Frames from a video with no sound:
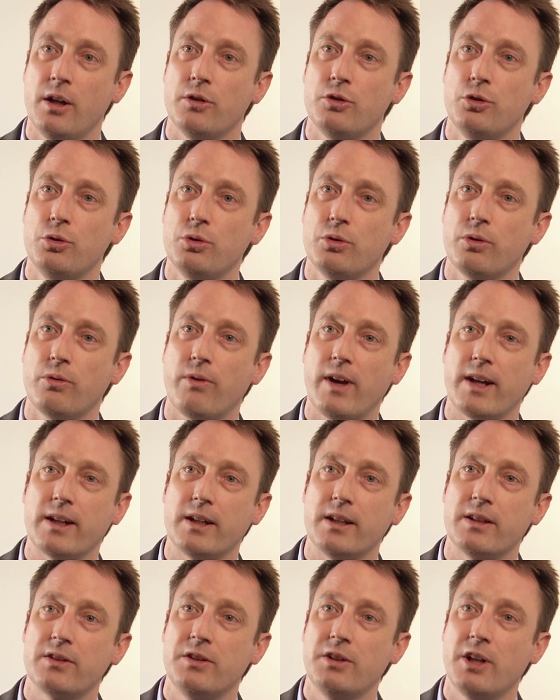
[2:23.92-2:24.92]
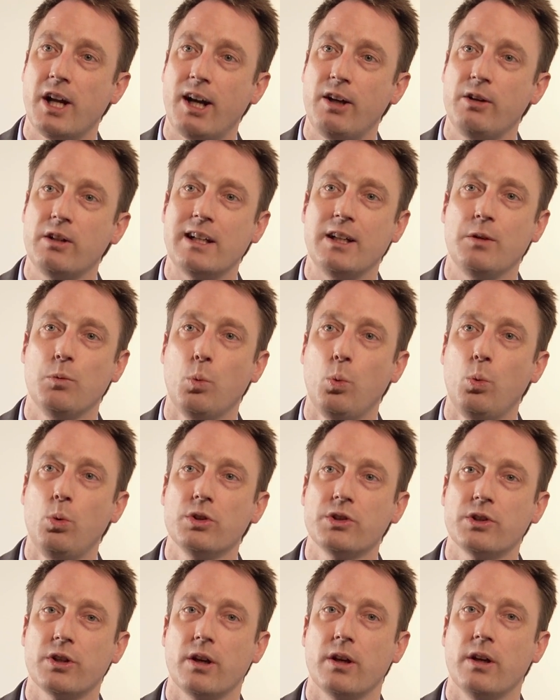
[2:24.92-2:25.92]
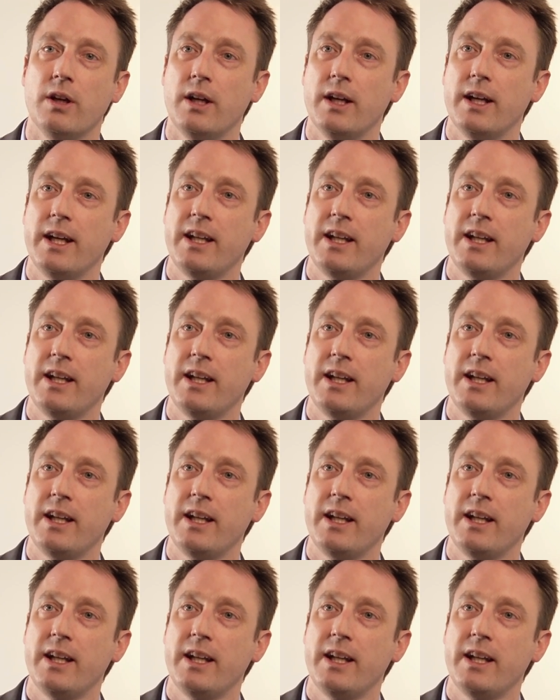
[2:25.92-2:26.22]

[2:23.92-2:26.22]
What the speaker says: Due to the fact that it's inherently water,